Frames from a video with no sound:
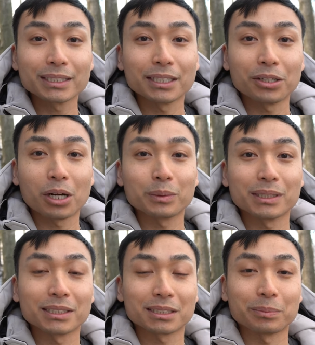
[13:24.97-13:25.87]
continue on with
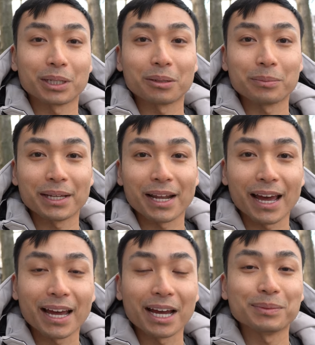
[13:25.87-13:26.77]
this experiment,
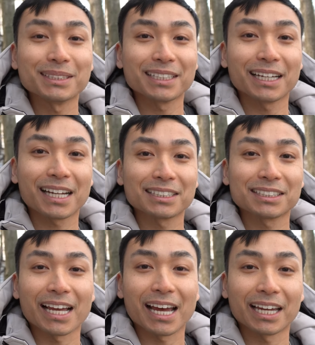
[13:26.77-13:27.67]
I've been staying
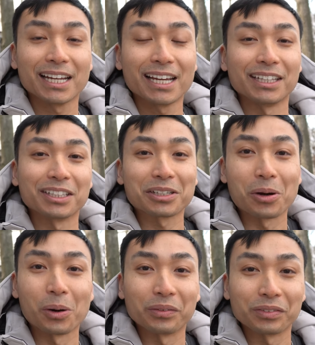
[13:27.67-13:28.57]
outside in the
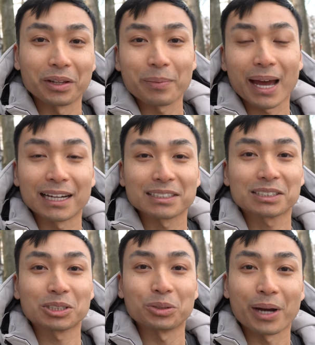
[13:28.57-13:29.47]
cold for the
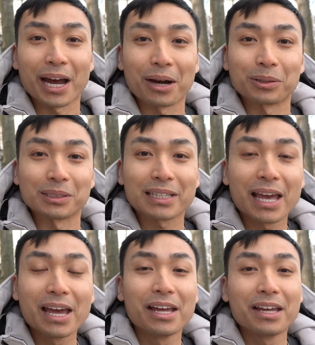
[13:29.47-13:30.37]
past 2 hours,
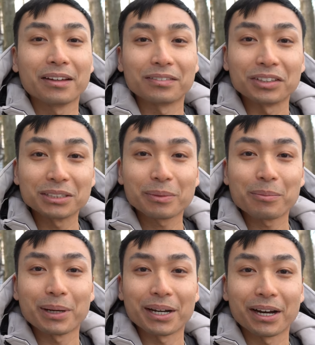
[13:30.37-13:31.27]
freezing
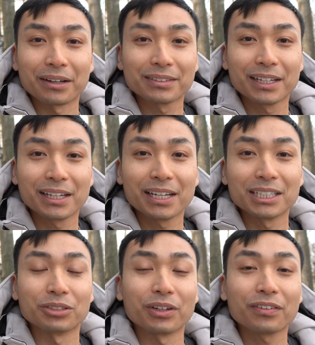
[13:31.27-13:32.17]
my butt off.
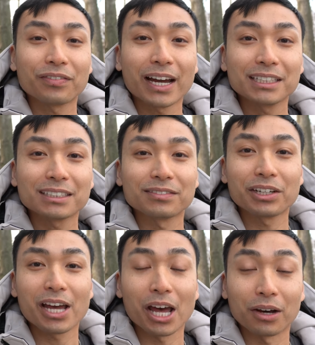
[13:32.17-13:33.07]
So if you're finding this
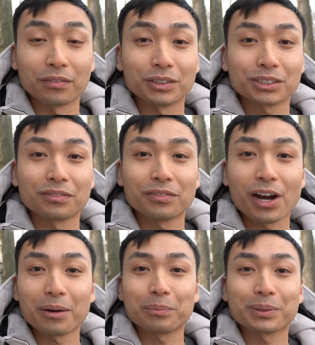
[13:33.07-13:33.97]
video helpful so
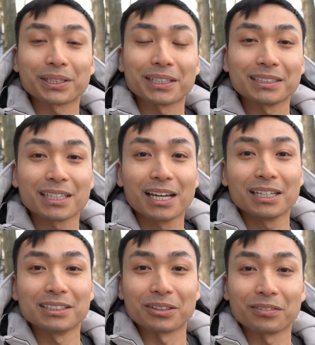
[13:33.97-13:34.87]
far, please
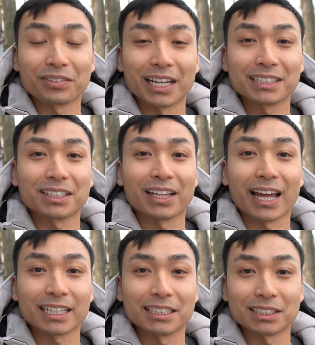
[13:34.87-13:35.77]
don't forget to
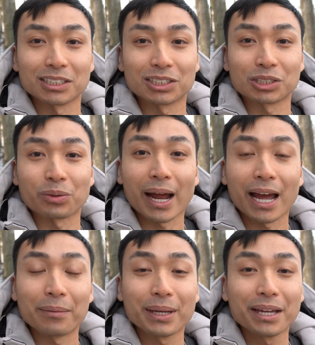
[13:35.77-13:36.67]
like and
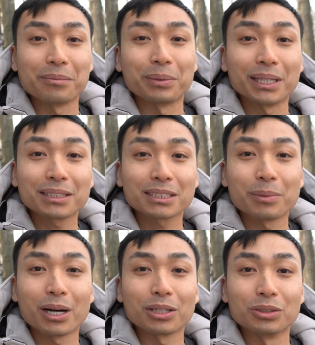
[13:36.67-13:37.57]
subscribe. Being a
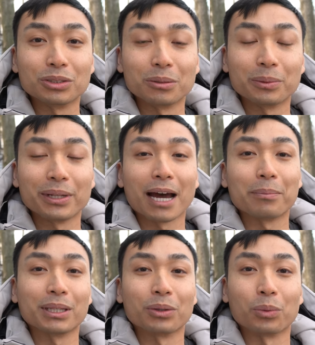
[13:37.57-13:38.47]
small YouTuber, that'll
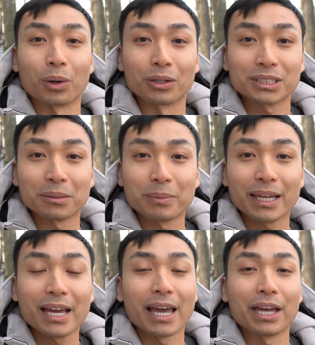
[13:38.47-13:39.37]
mean the world to
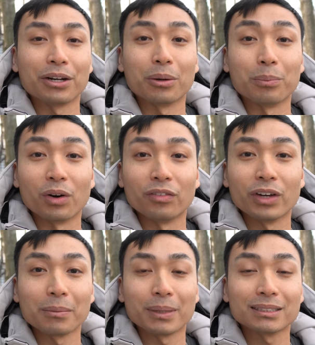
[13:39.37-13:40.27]
me, and it'll
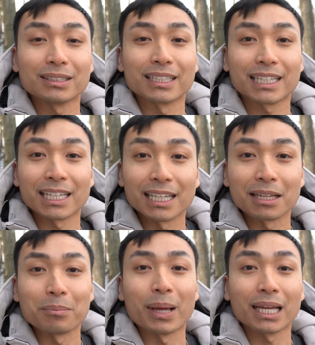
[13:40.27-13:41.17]
motivate me to
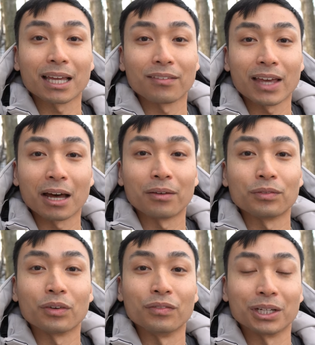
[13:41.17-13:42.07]
keep making
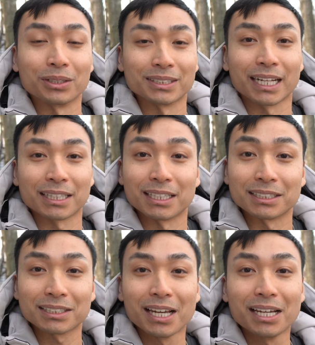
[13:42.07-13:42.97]
helpful videos like
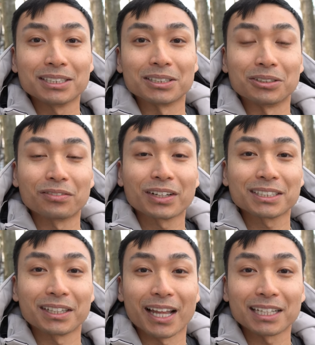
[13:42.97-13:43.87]
this. So don't
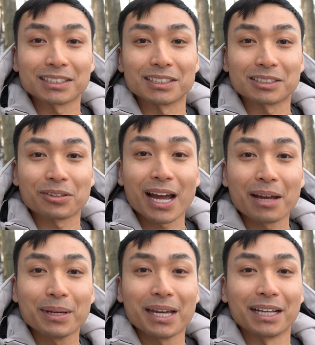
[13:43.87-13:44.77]
forget to like and
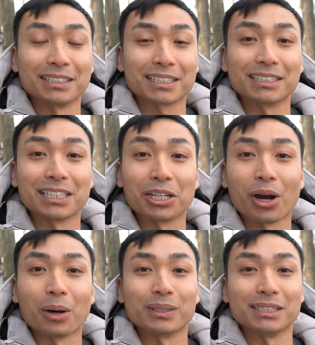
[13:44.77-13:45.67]
subscribe, and let's continue
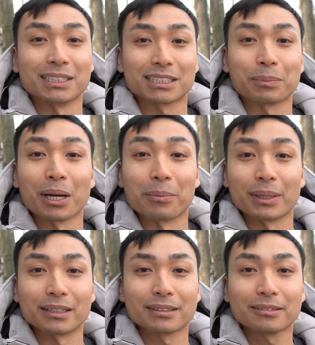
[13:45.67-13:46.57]
on with this
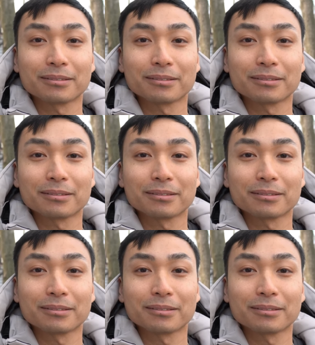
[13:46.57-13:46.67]
experiment.